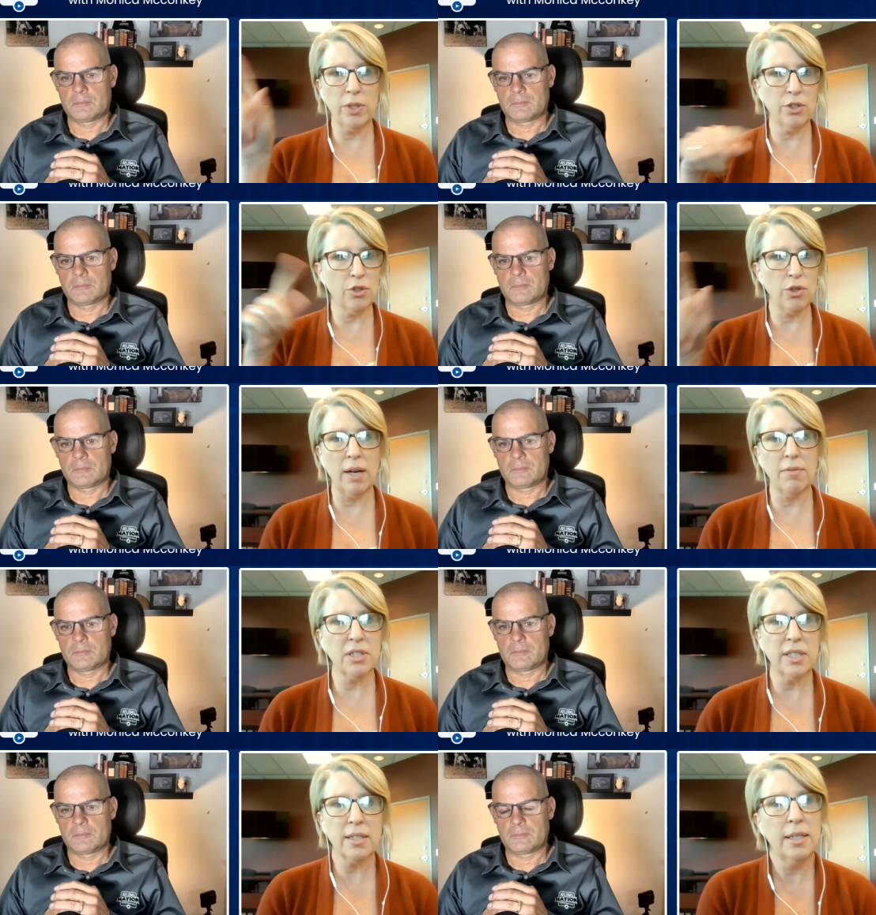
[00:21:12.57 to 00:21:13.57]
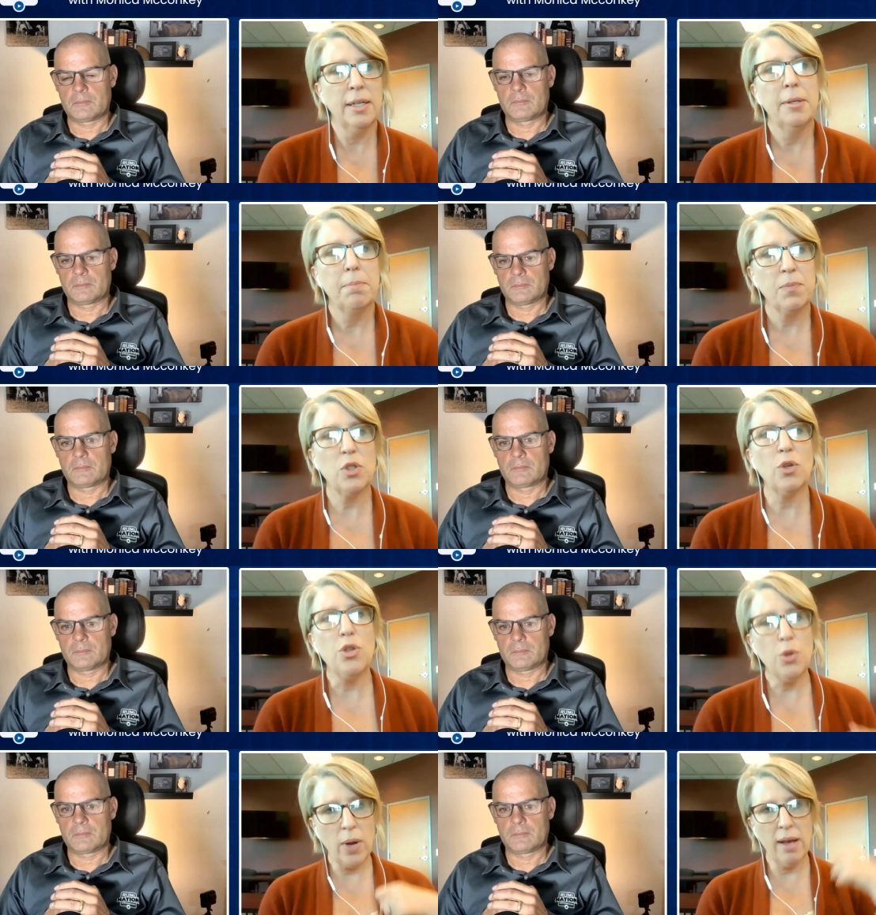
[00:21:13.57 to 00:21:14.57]
Speaker 1: you're traveling. So
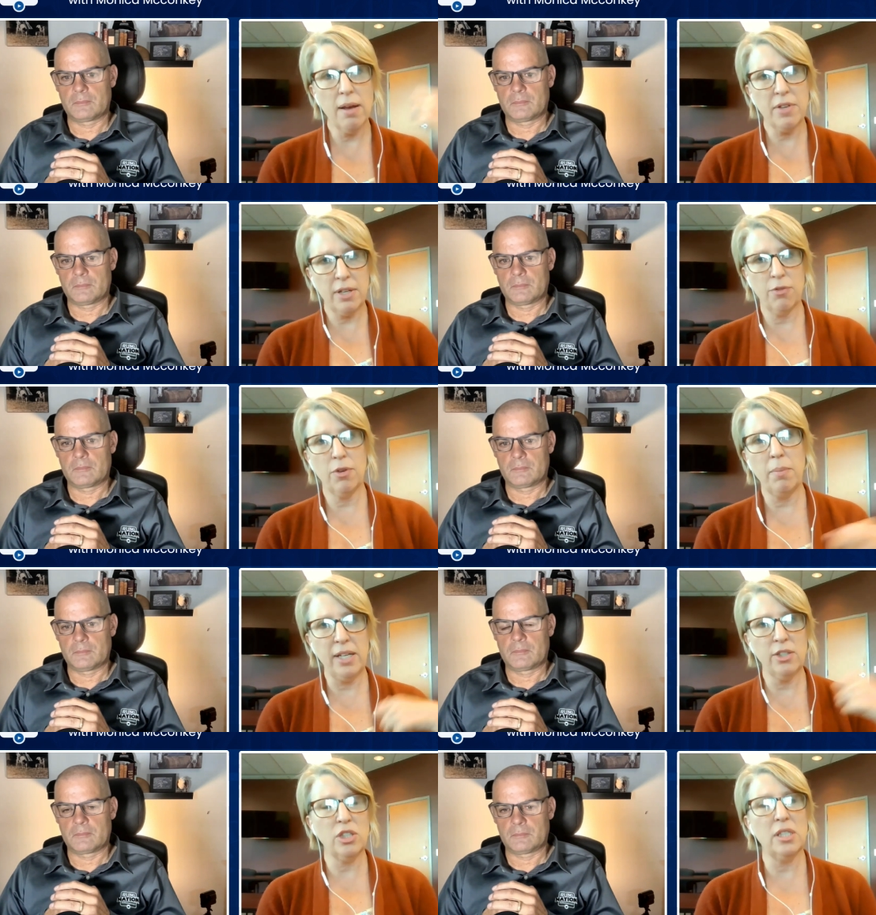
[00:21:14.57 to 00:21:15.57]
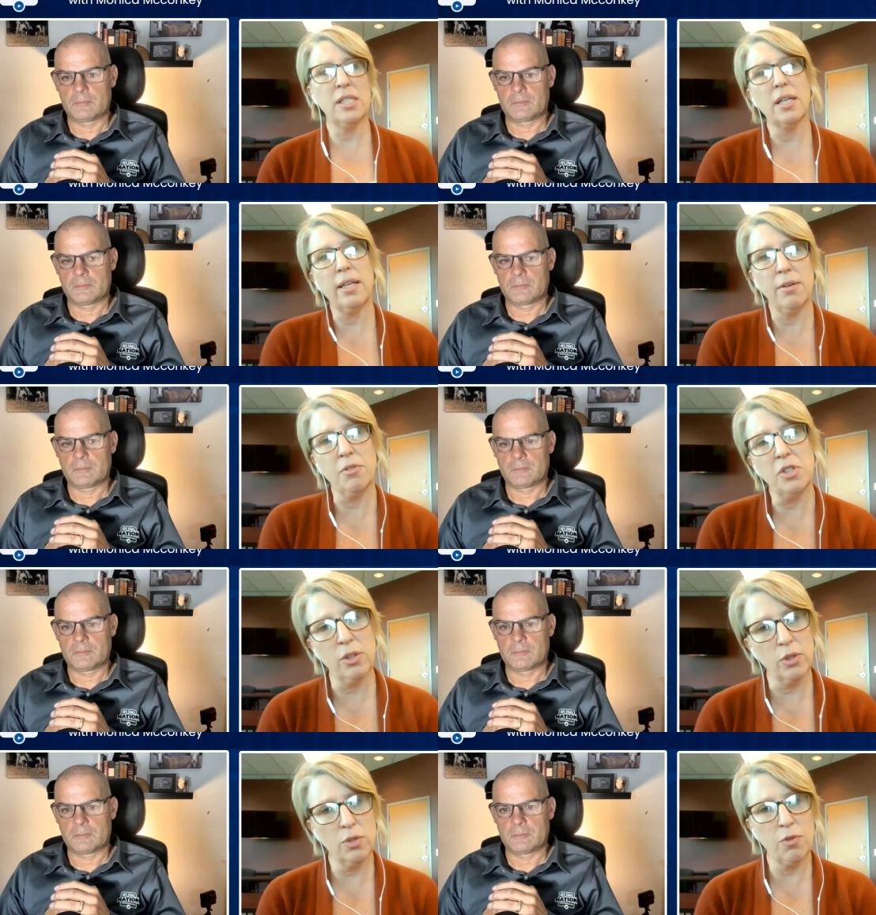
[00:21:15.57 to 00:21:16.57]
you have information to give to
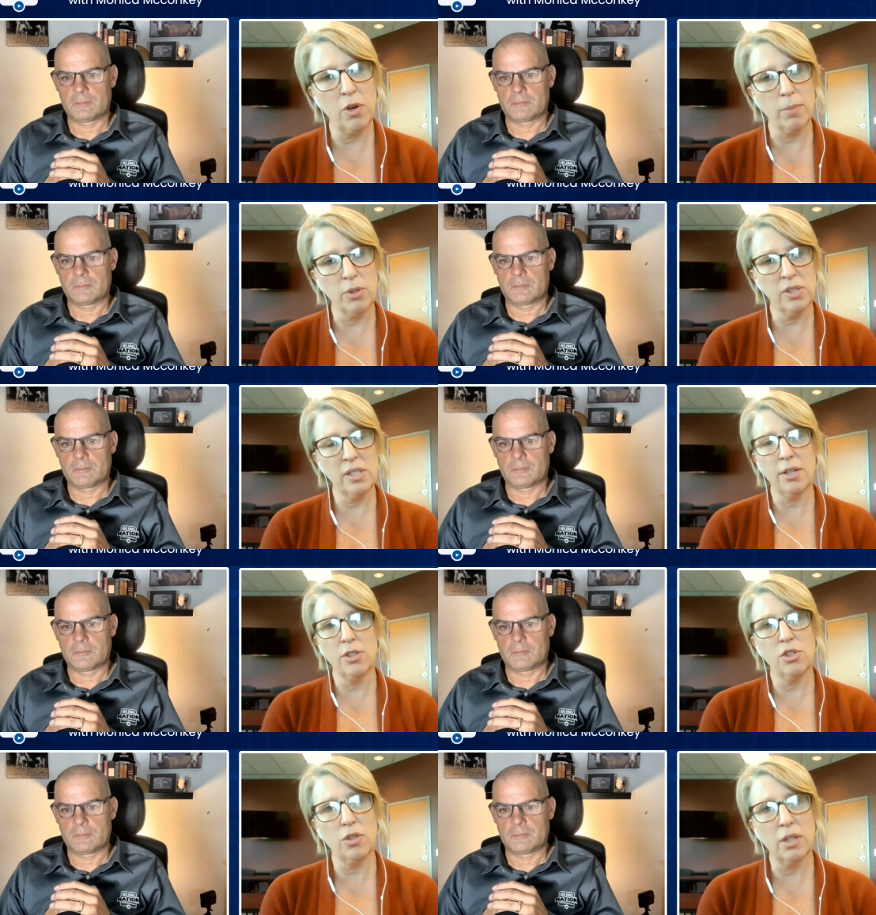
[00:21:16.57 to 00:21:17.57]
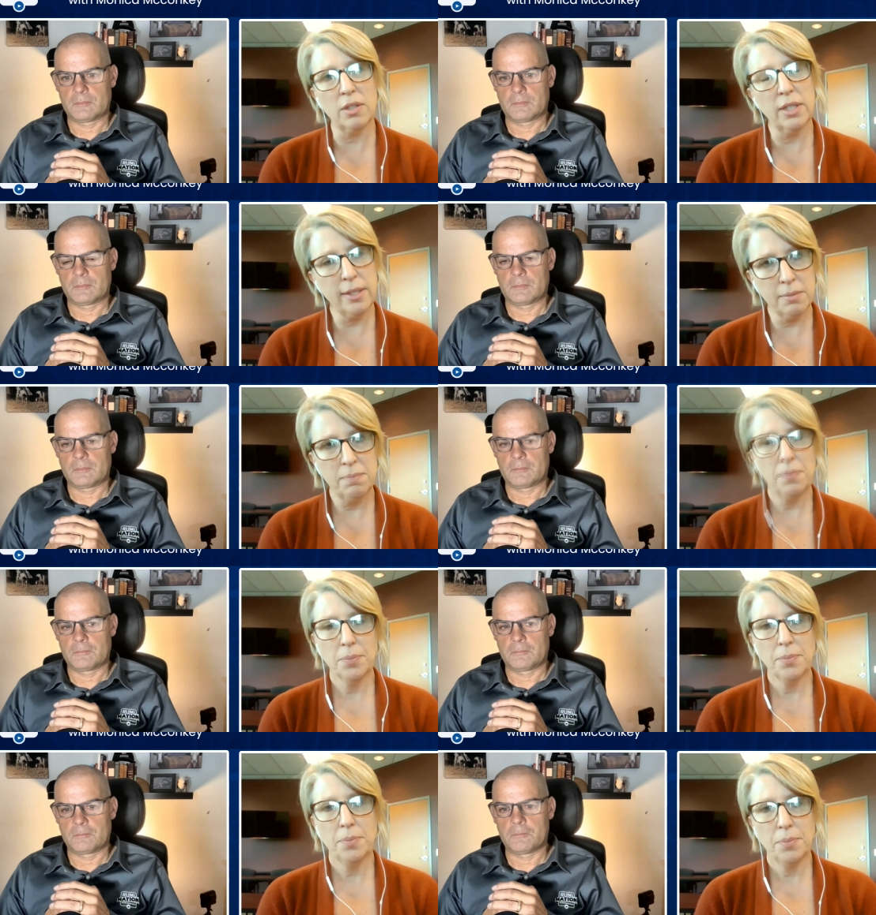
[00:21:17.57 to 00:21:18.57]
those farmers that are struggling.
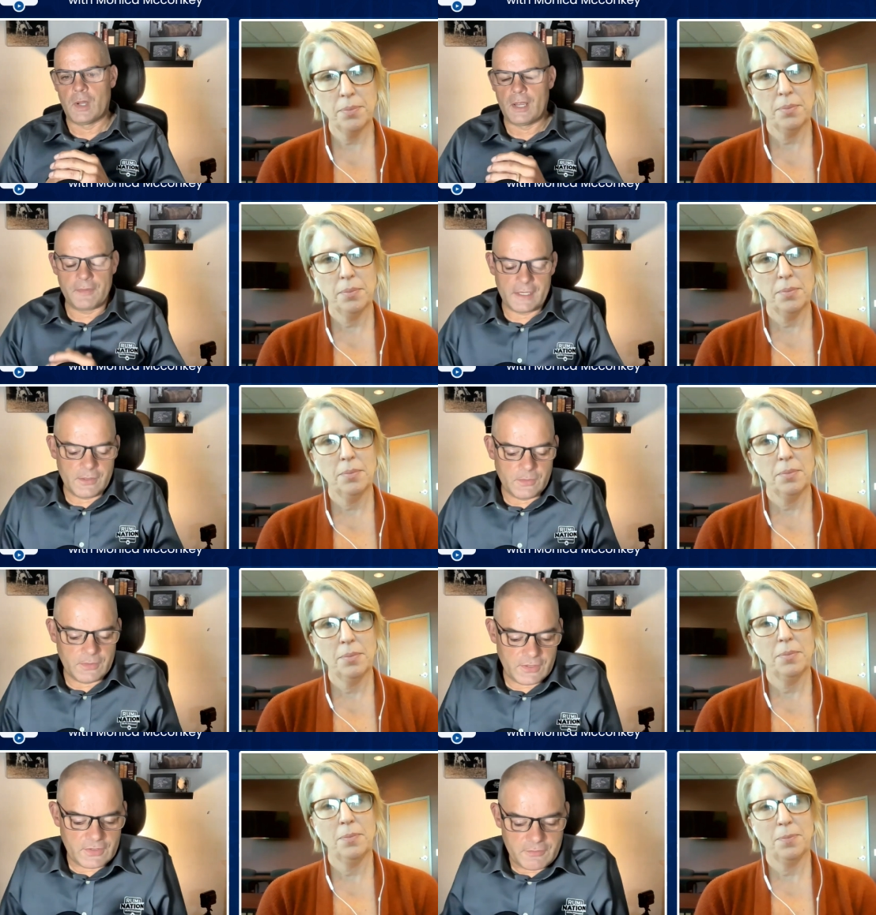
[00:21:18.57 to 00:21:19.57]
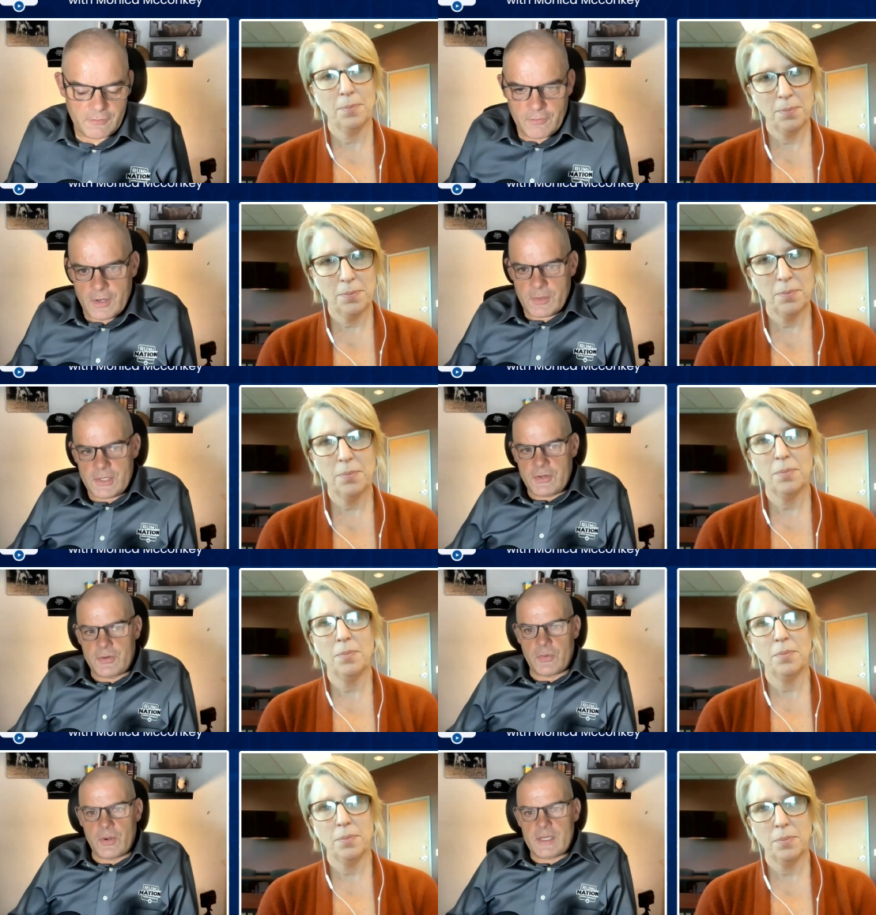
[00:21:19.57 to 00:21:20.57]
Speaker 2: Oh, thank you. It's just very
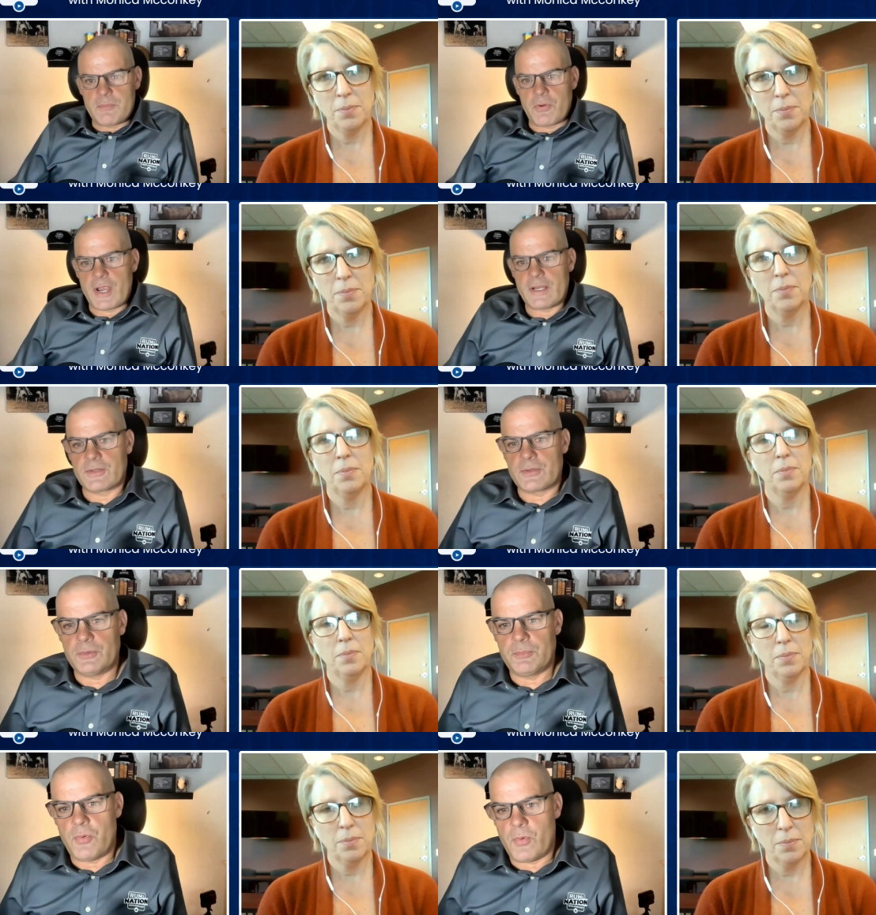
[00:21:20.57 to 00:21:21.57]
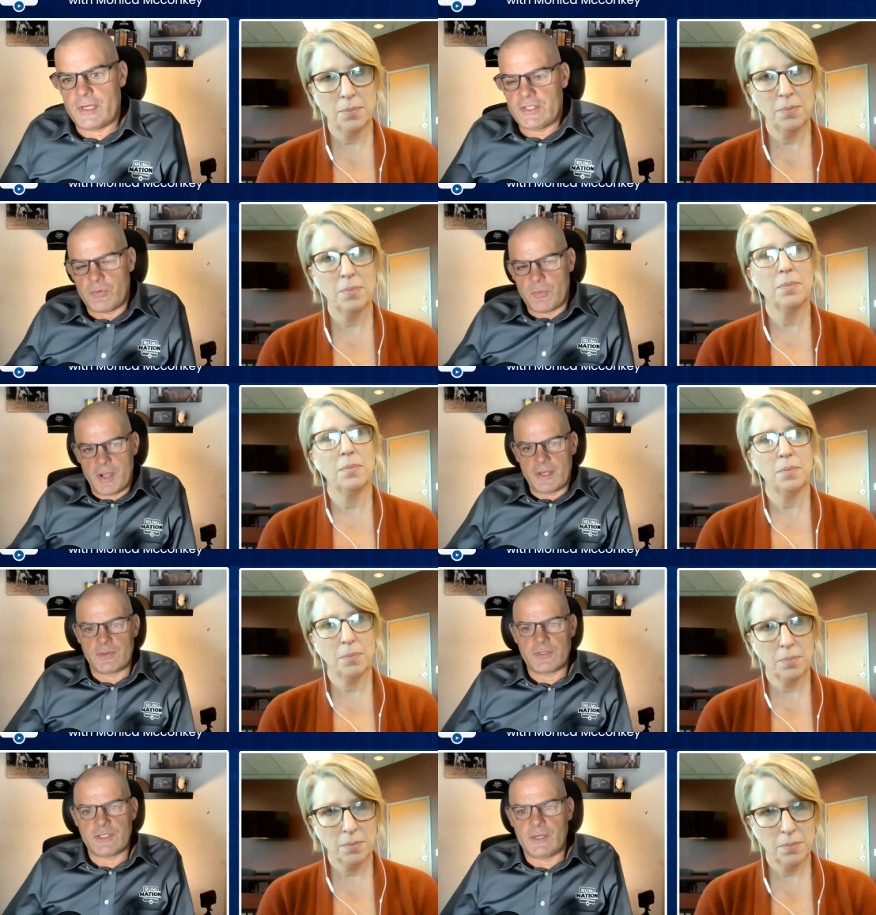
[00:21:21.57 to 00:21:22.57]
great practical points to remind
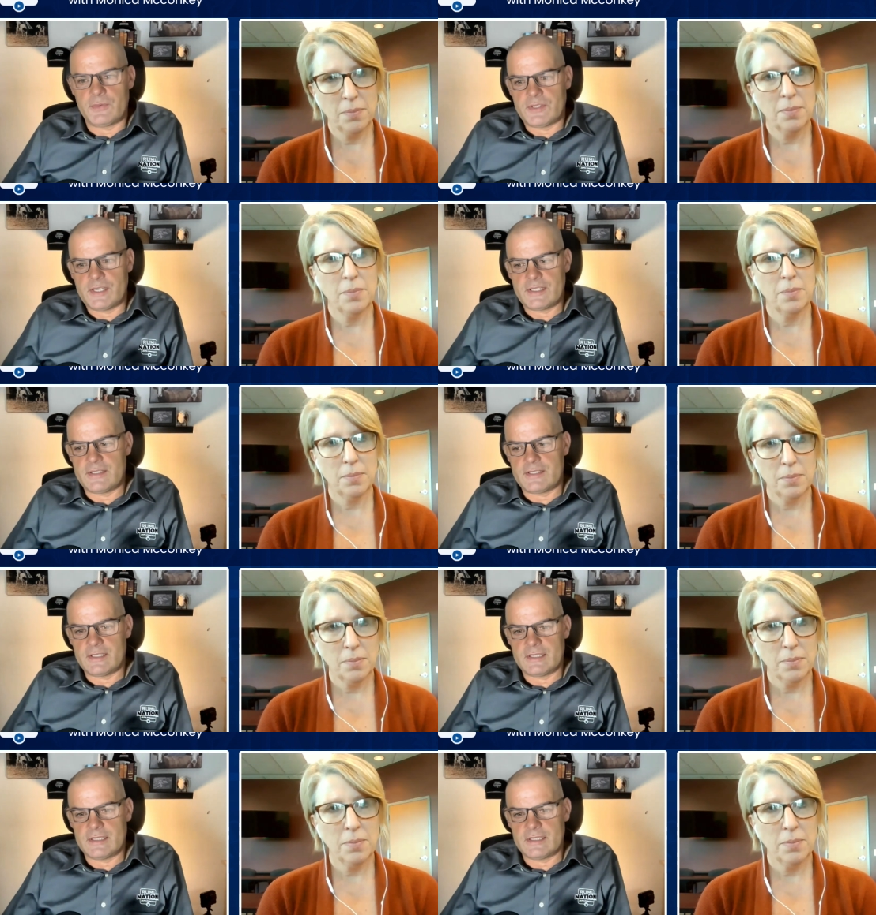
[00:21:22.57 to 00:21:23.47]
ourselves that, uh,